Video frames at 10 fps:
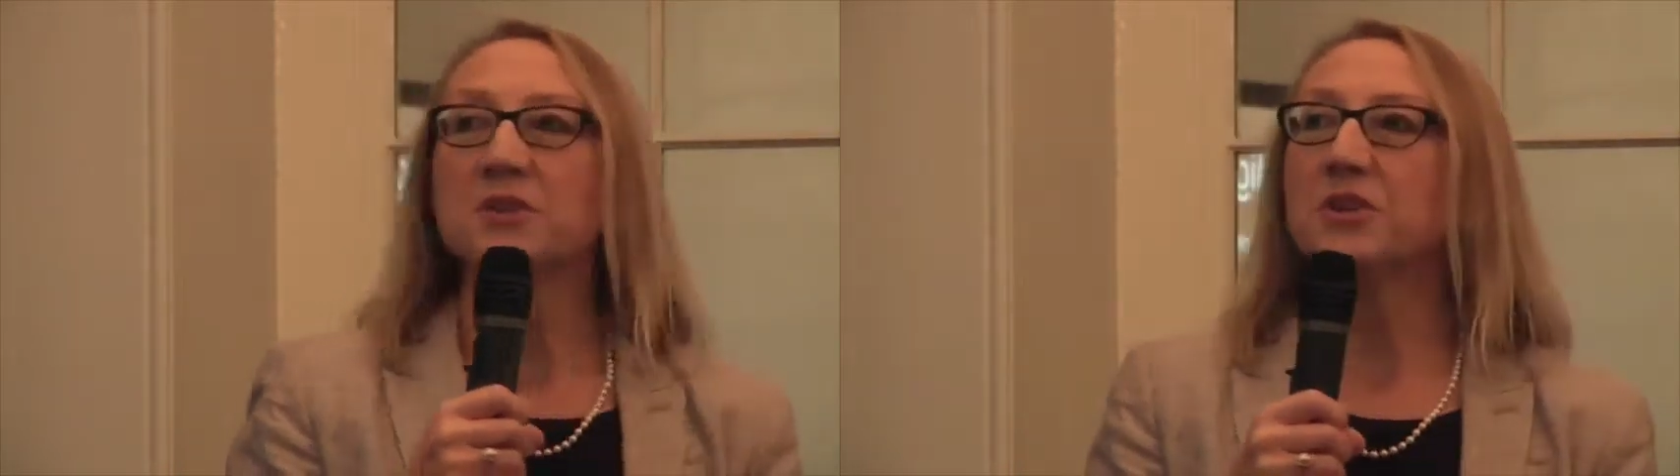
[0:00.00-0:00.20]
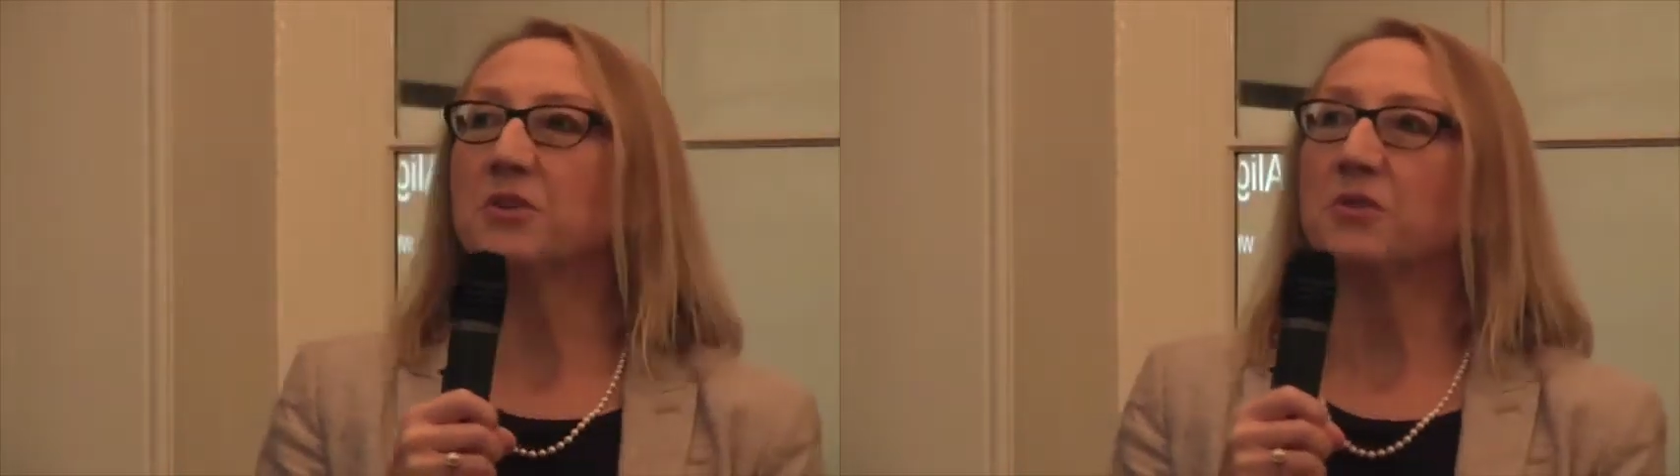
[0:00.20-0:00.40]

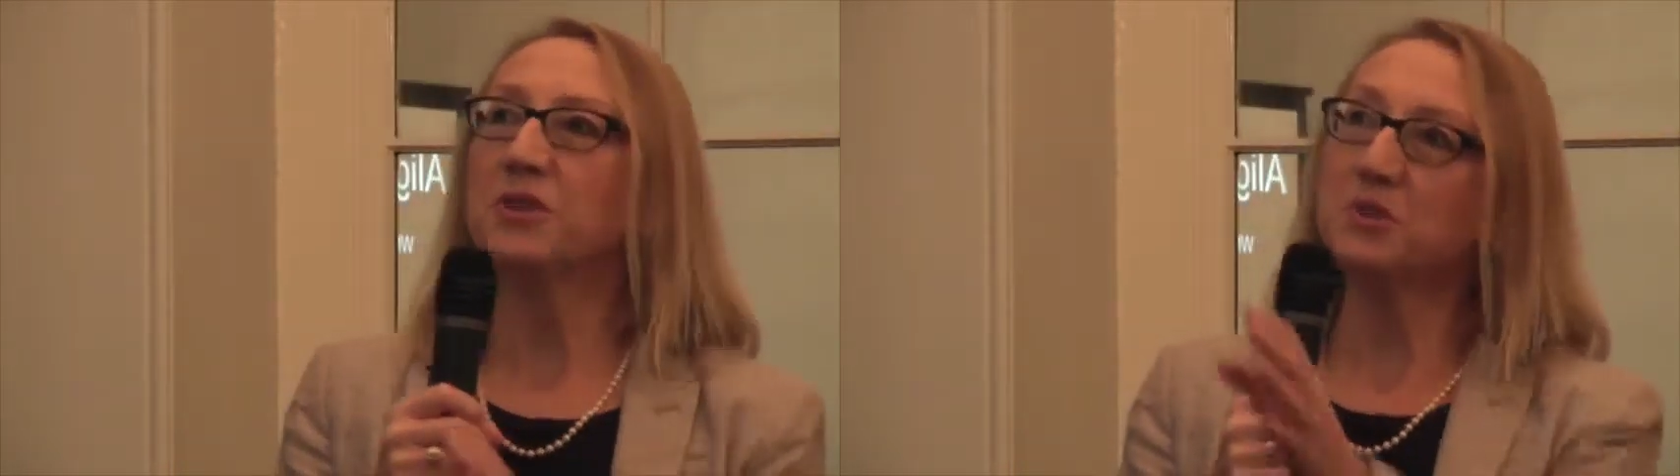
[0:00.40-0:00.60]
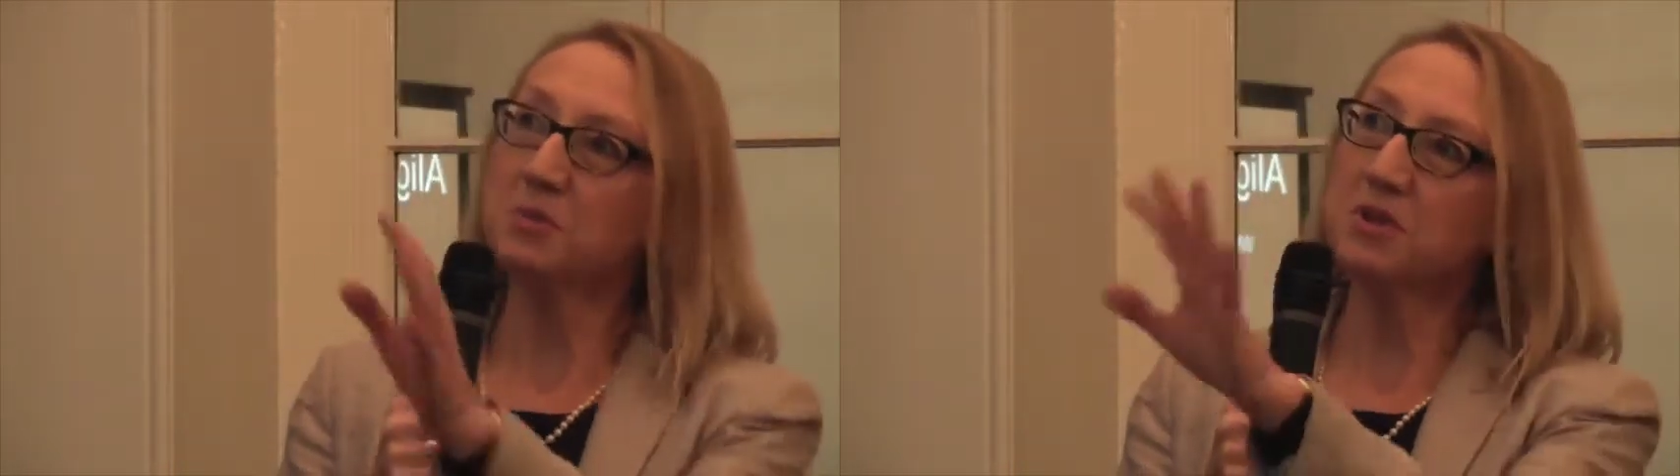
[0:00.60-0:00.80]
So
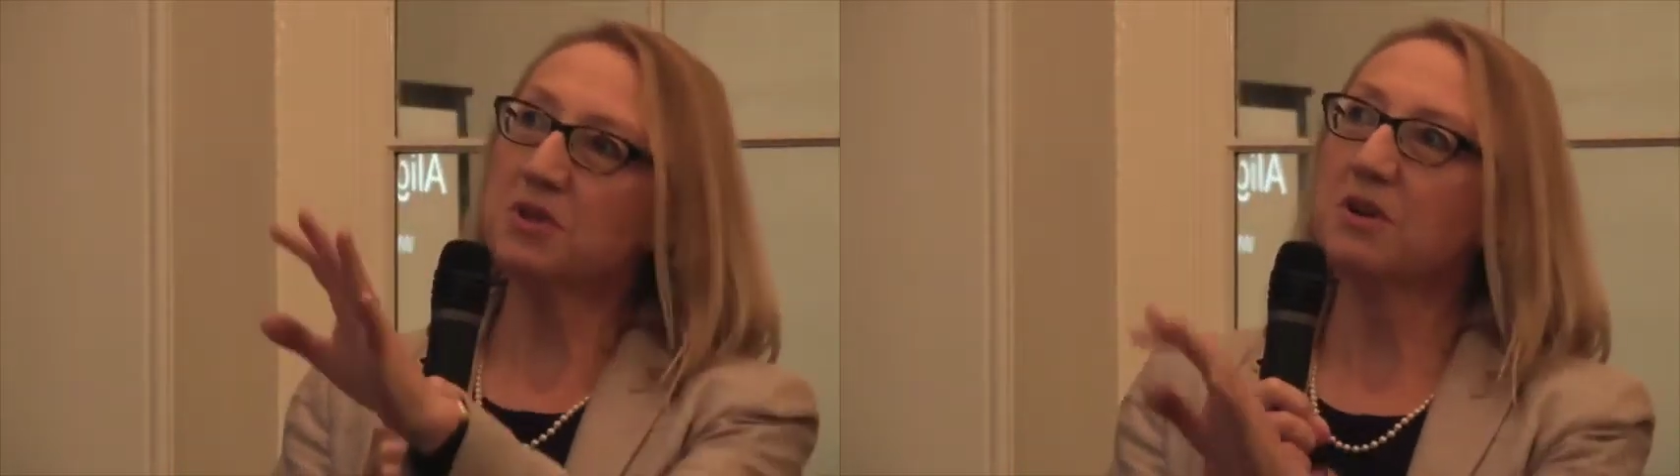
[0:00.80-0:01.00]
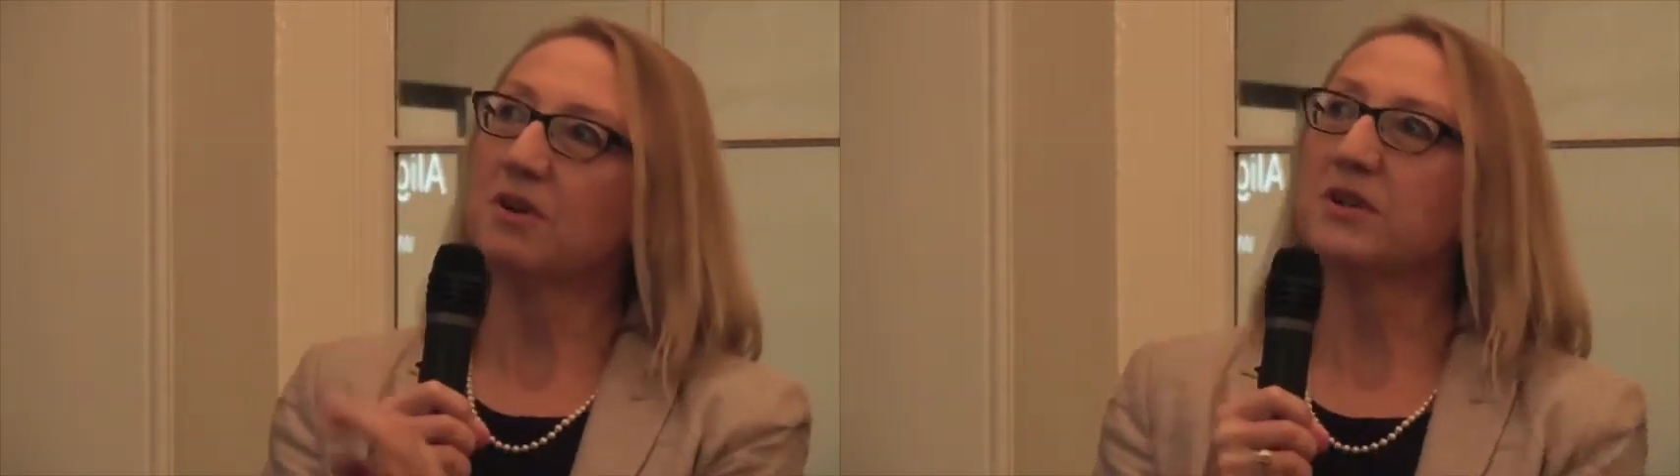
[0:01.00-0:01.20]
this was
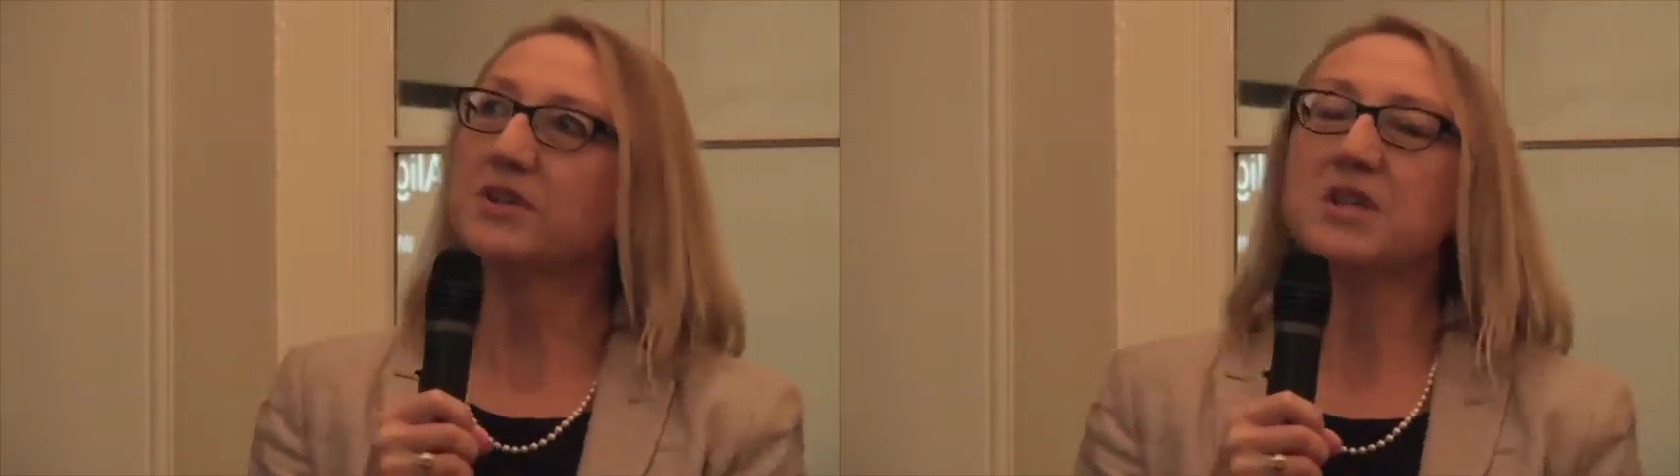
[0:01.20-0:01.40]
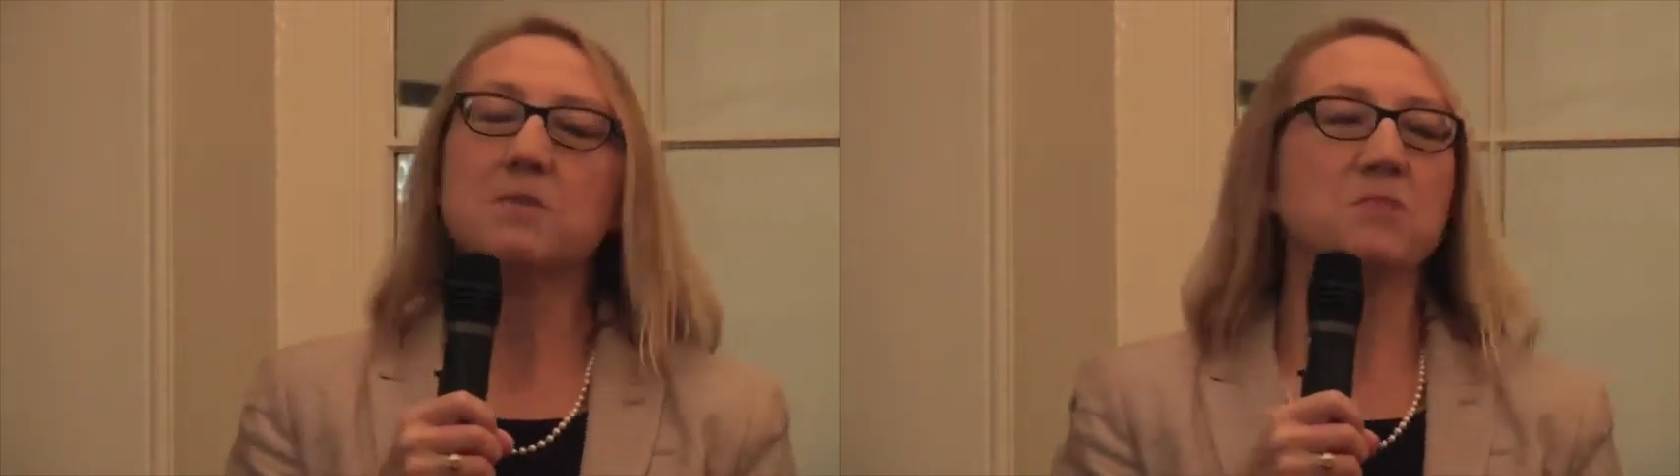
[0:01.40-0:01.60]

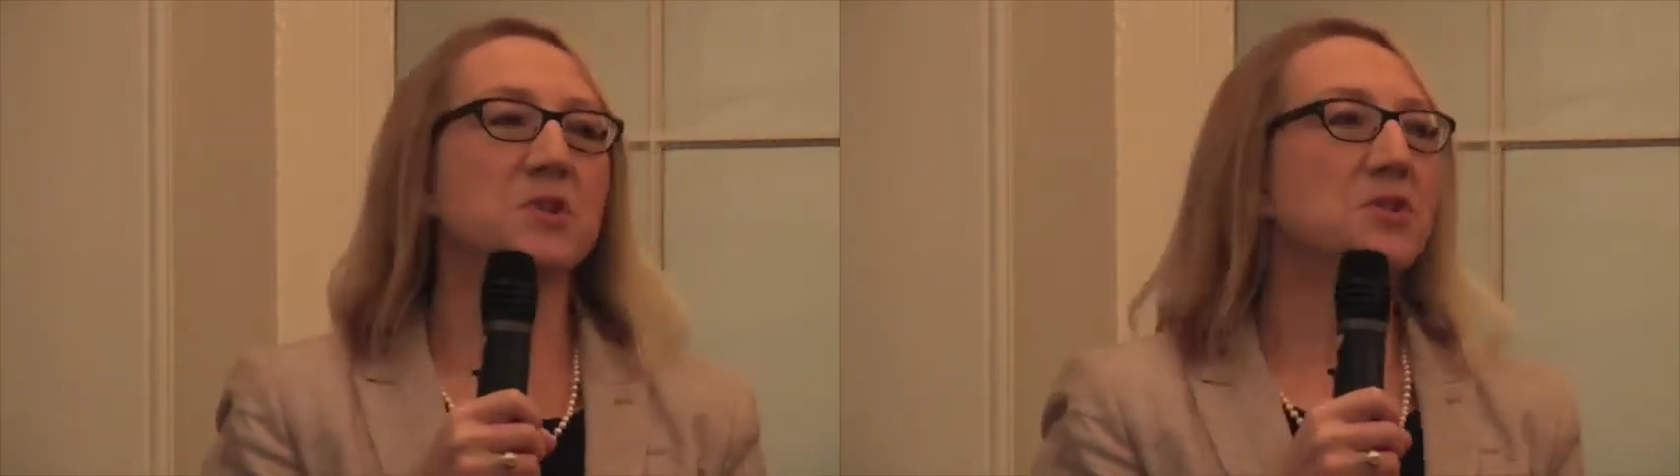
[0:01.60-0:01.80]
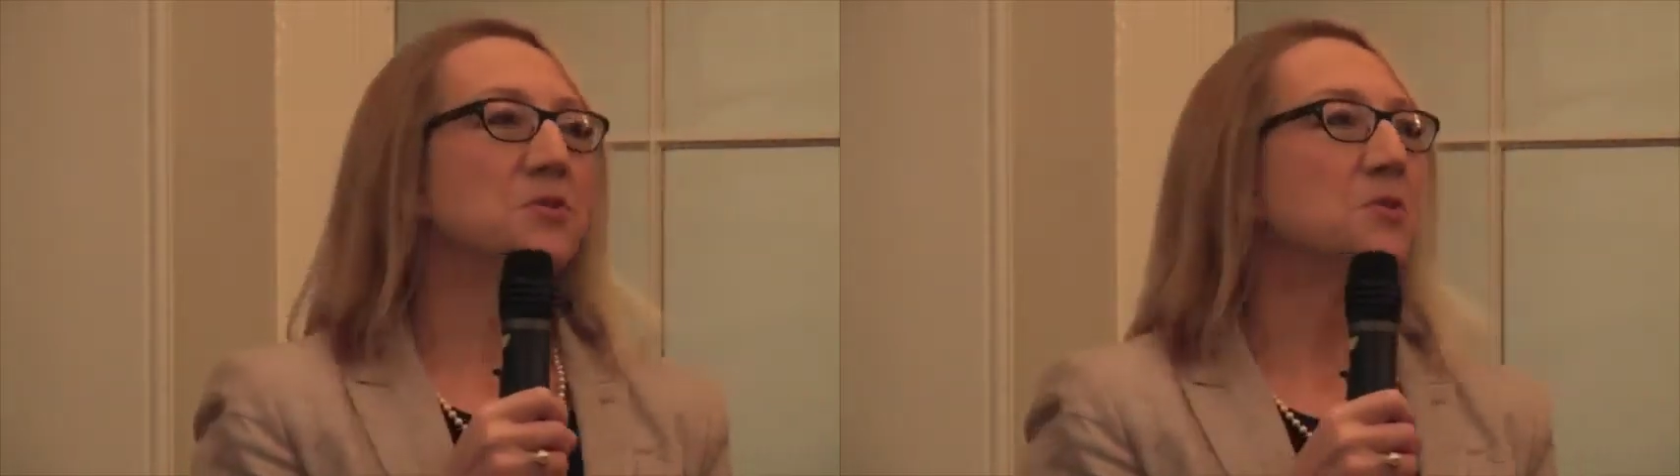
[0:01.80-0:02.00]
our
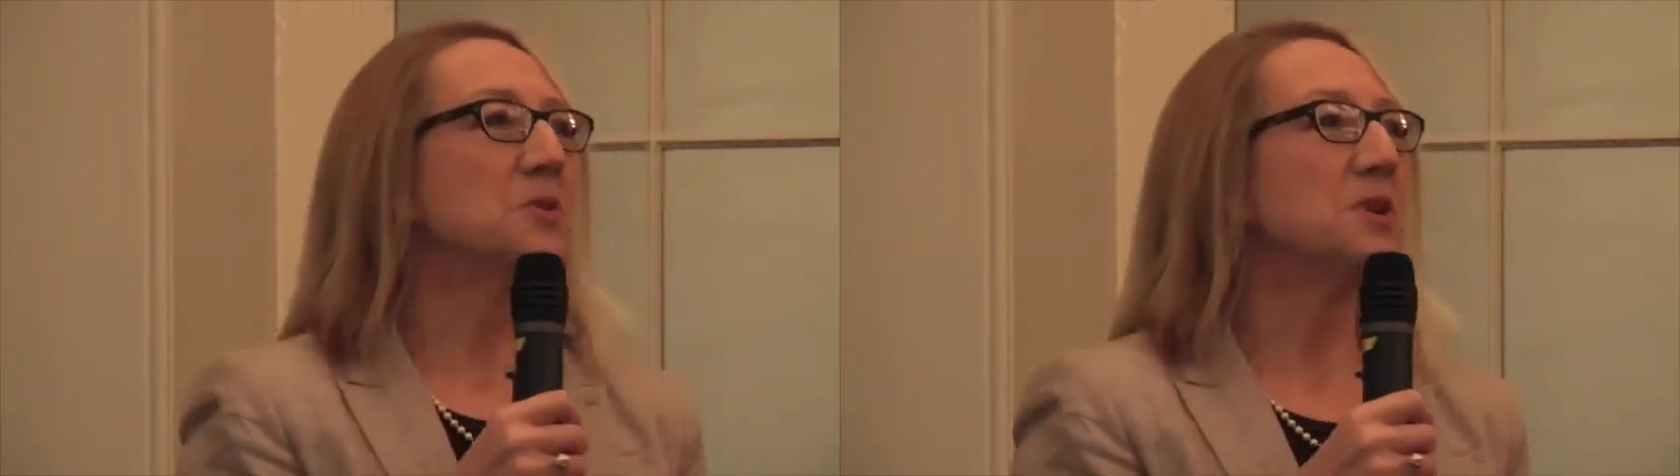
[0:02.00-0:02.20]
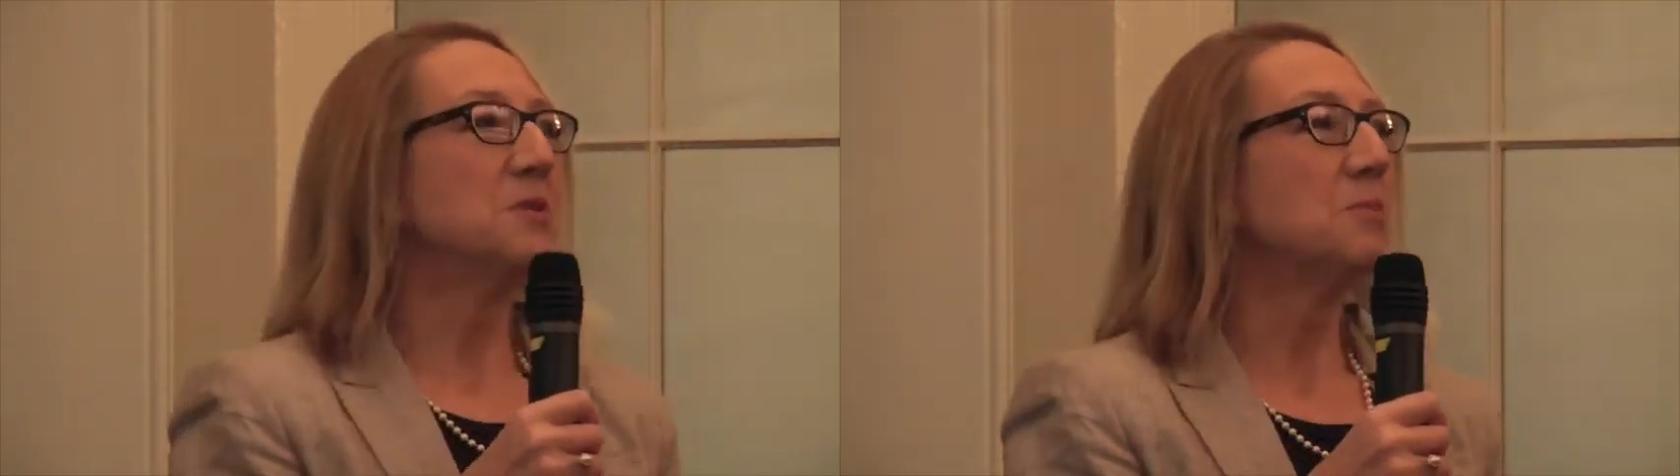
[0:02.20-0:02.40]
attempt
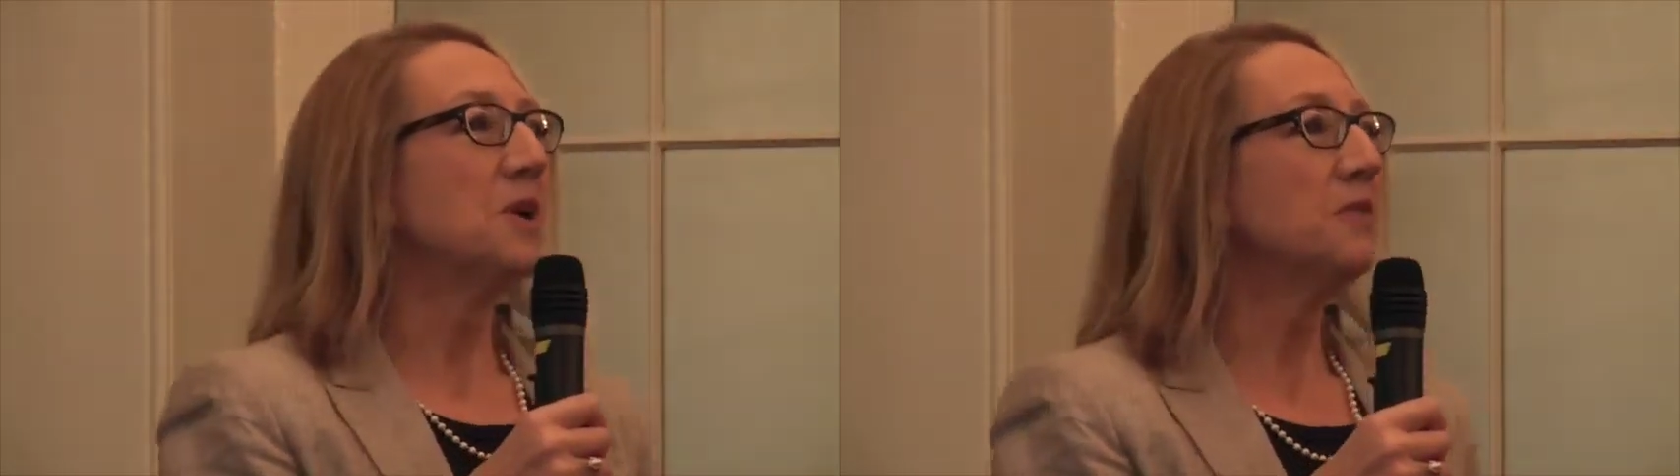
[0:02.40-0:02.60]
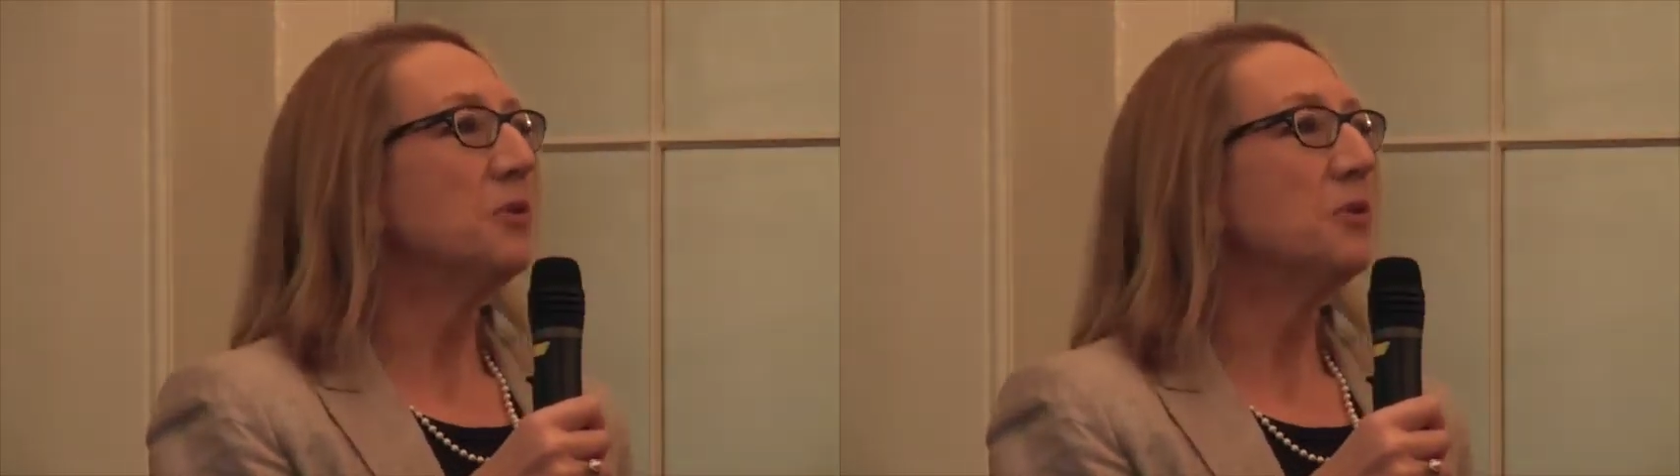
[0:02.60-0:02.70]
to,